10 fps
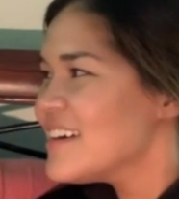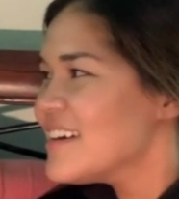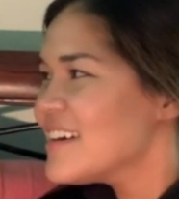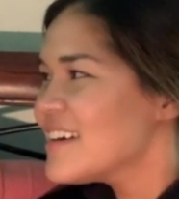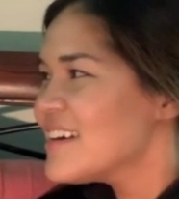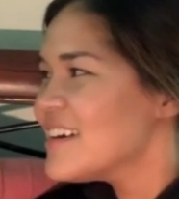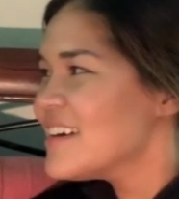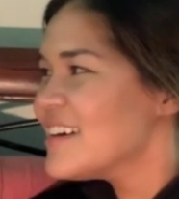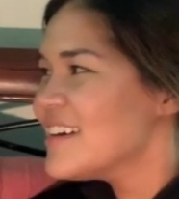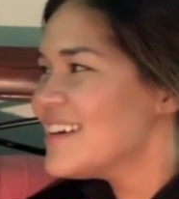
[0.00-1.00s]

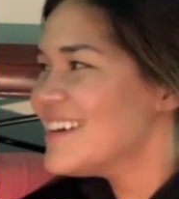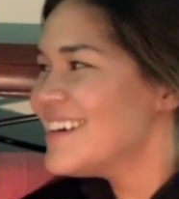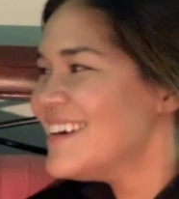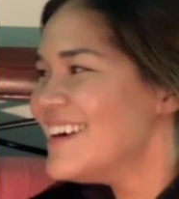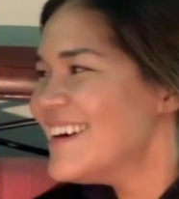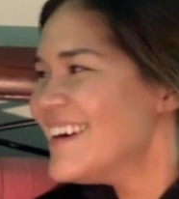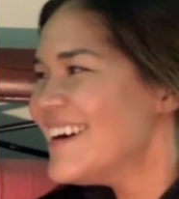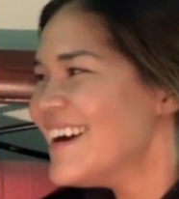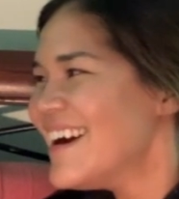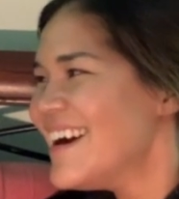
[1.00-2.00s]

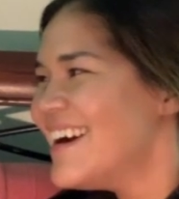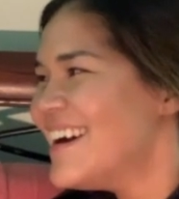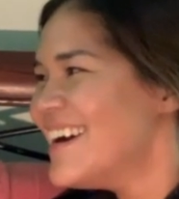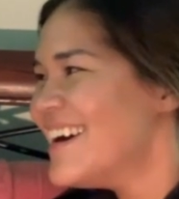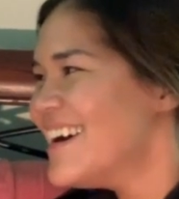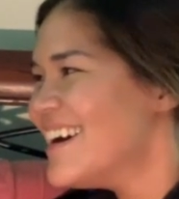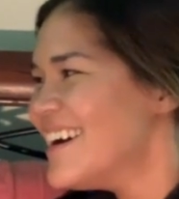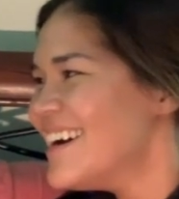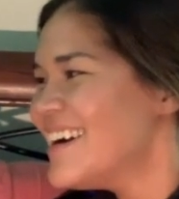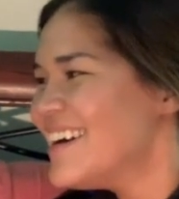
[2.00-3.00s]

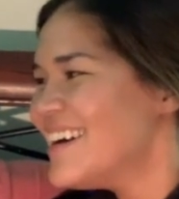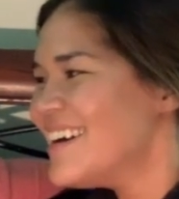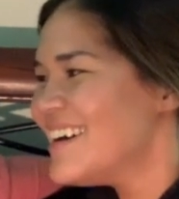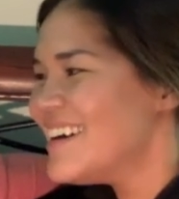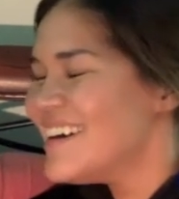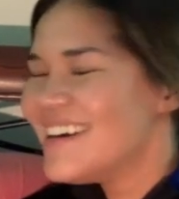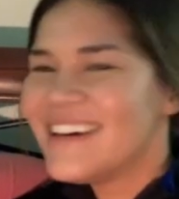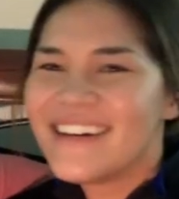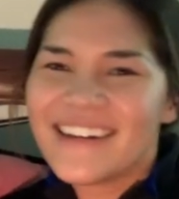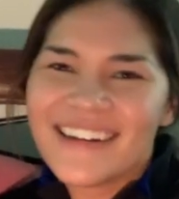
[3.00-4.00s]

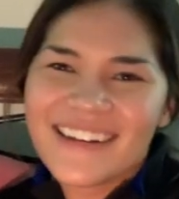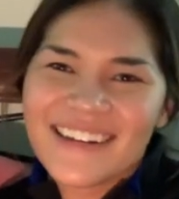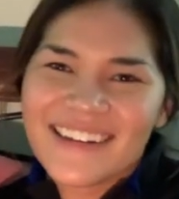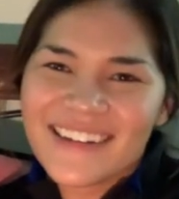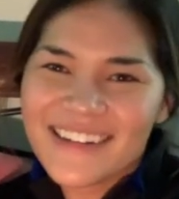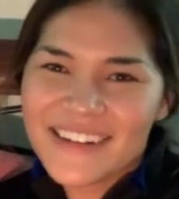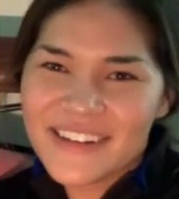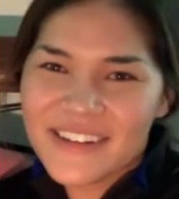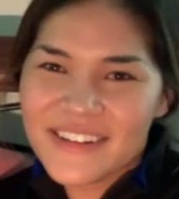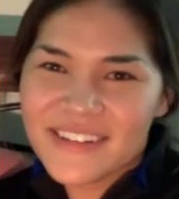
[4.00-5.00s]

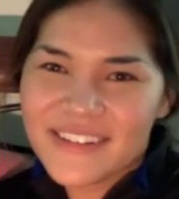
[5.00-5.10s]
[no speech]